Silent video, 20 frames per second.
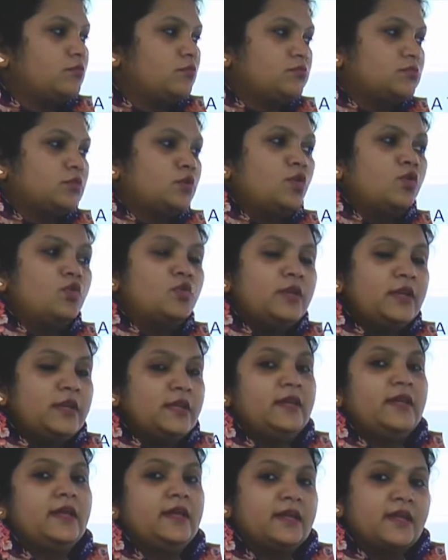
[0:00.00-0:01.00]
the only
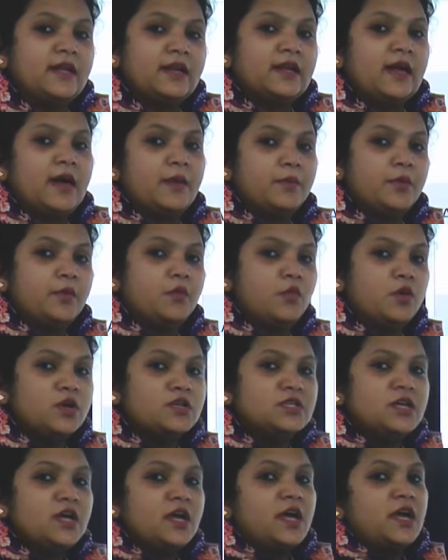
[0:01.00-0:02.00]
thing that happened
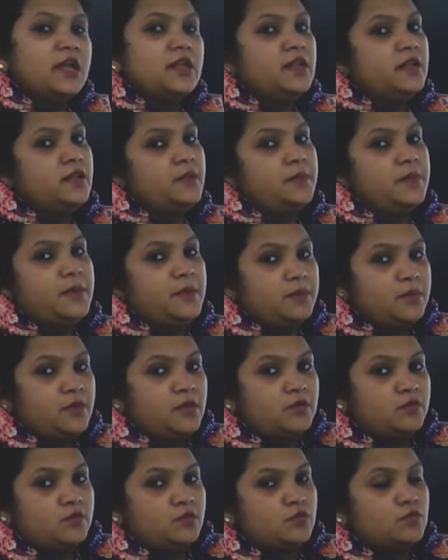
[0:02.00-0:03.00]
was that the people
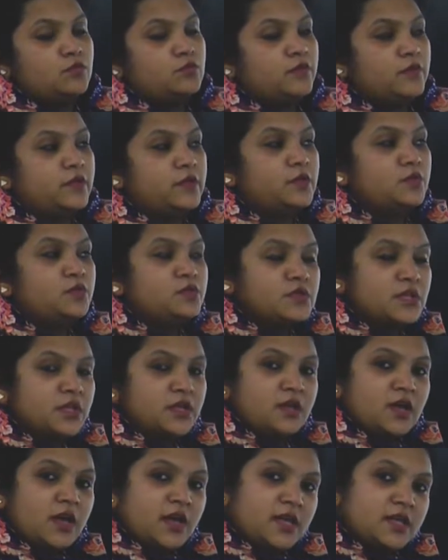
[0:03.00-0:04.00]
who were
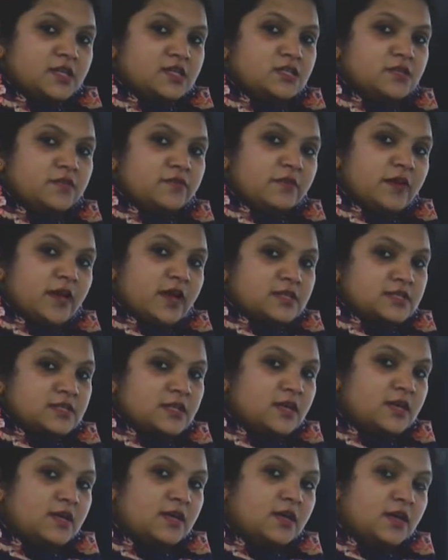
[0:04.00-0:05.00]
using ING
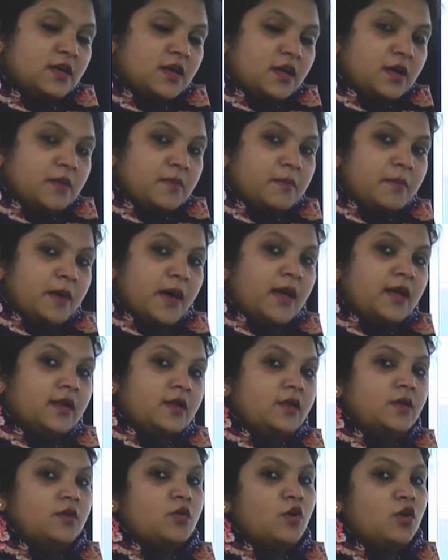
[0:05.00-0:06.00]
Vyasa
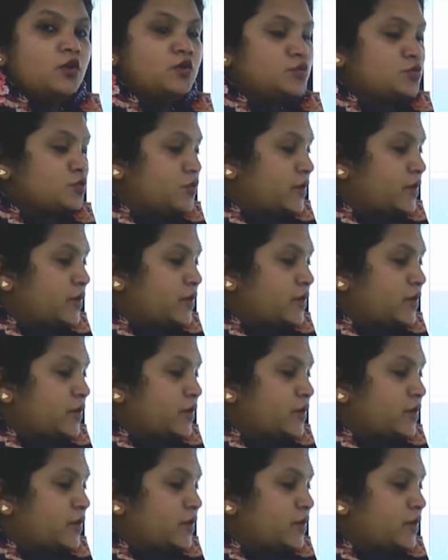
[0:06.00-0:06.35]
Bank got to